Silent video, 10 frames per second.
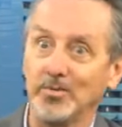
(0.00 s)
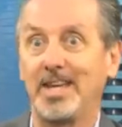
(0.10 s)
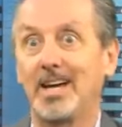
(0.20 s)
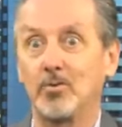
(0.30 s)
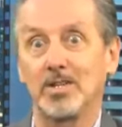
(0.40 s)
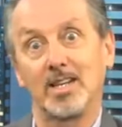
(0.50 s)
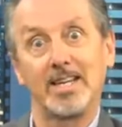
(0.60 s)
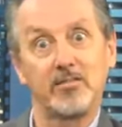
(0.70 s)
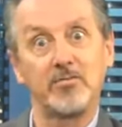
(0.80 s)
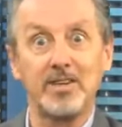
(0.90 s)
Now we're
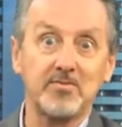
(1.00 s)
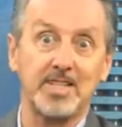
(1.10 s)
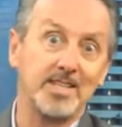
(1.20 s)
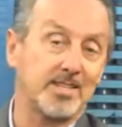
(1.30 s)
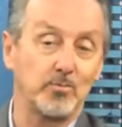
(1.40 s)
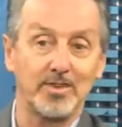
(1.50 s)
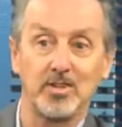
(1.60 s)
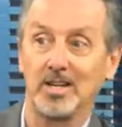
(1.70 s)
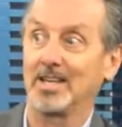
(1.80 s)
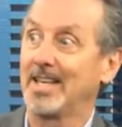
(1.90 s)
late 50s and we've
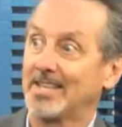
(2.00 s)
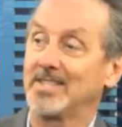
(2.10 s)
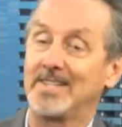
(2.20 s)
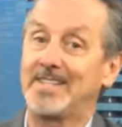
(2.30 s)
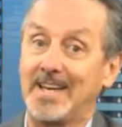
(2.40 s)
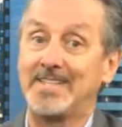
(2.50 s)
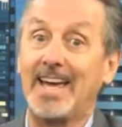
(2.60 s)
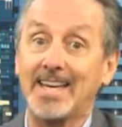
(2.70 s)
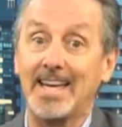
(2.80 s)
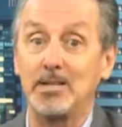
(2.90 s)
got less than a
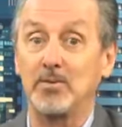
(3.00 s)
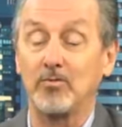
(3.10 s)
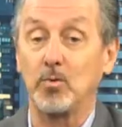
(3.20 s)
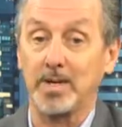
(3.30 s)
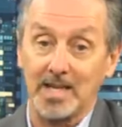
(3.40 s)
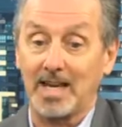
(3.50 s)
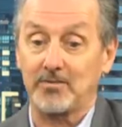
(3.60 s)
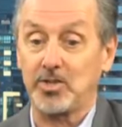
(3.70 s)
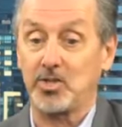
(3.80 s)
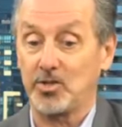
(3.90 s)
decade before we're going to have
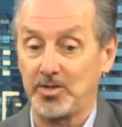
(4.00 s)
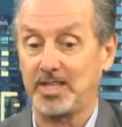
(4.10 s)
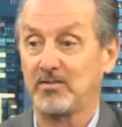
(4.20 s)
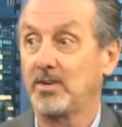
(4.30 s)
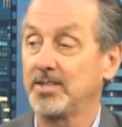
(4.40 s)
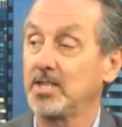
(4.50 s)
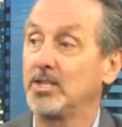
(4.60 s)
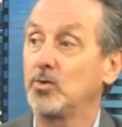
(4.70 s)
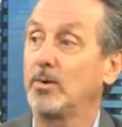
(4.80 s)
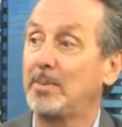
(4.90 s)
to turn these funds
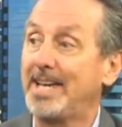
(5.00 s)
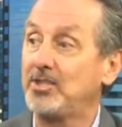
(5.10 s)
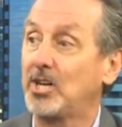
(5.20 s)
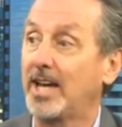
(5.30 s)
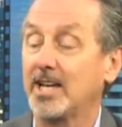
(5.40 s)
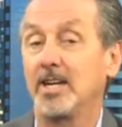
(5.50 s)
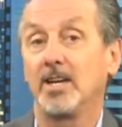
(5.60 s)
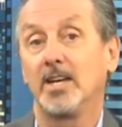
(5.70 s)
into a paycheck.